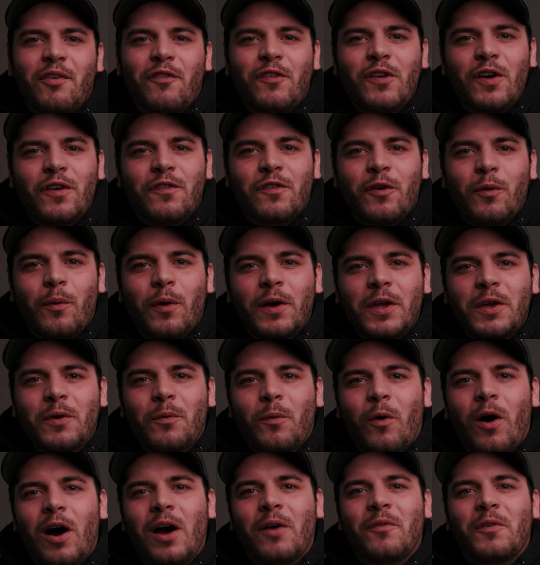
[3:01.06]
have a feel for what you
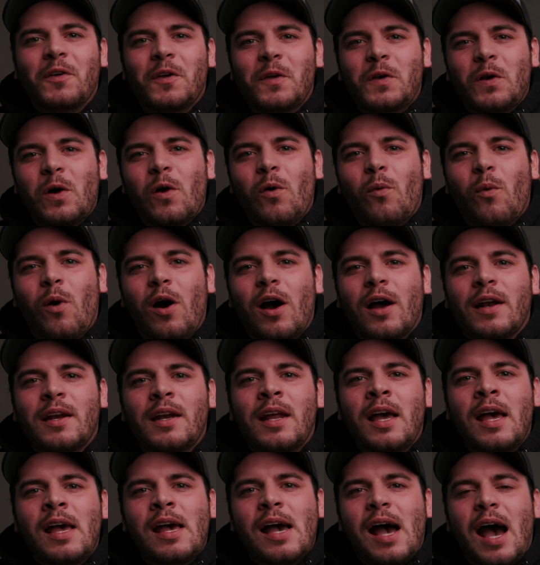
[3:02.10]
want, what you don't want,
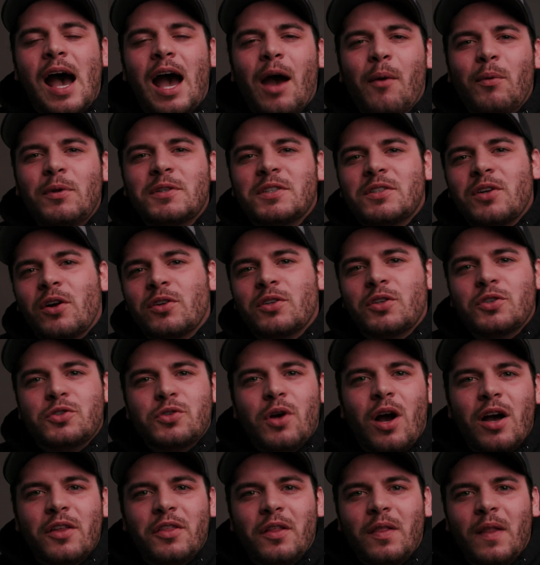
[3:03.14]
I would start to
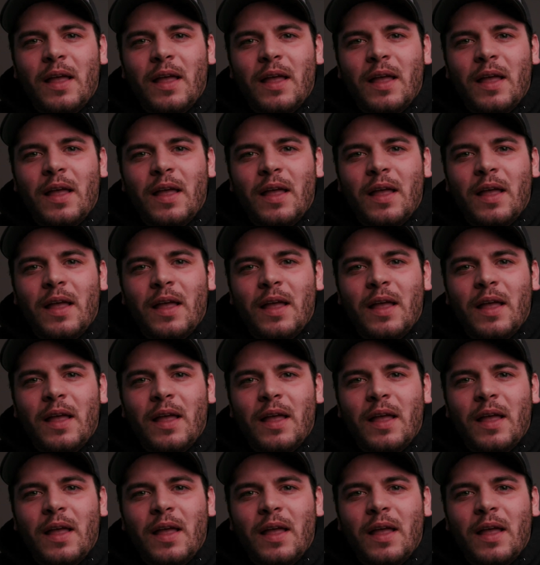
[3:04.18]
draw the